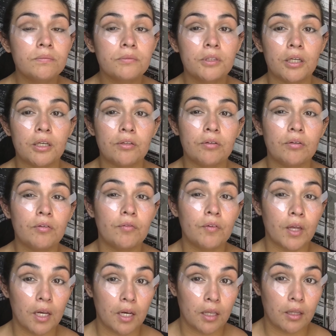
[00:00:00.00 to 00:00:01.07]
So you sort of
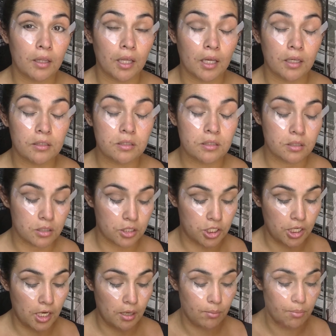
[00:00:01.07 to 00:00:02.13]
get that
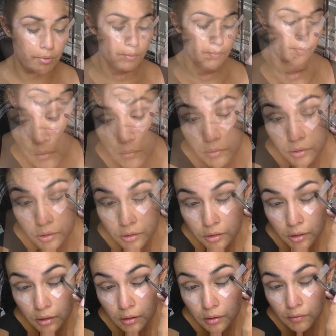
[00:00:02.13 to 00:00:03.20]
shape. I'm also just
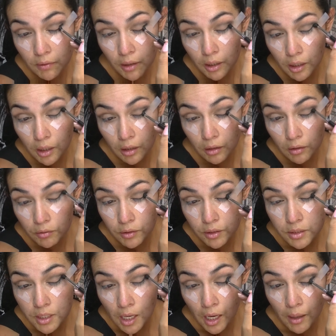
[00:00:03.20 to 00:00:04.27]
going to run it along the
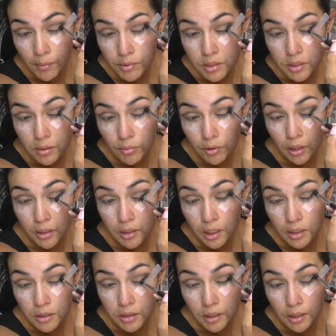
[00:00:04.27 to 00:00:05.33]
tape just to bring it
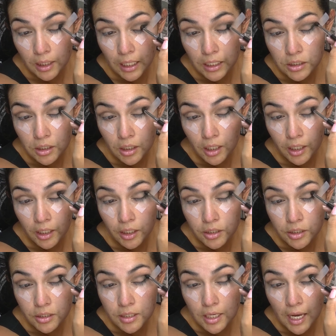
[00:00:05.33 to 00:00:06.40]
down to the lash line and
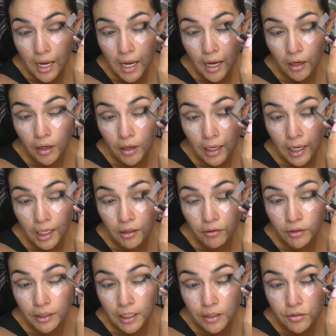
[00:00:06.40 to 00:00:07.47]
just
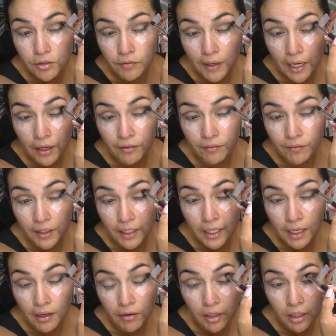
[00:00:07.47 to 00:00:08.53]
colour in that sort of outer V
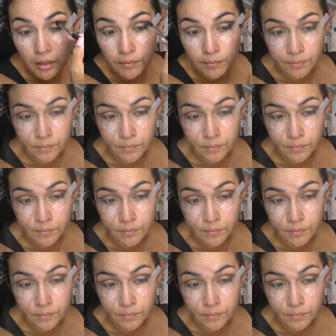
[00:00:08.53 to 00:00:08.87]
area.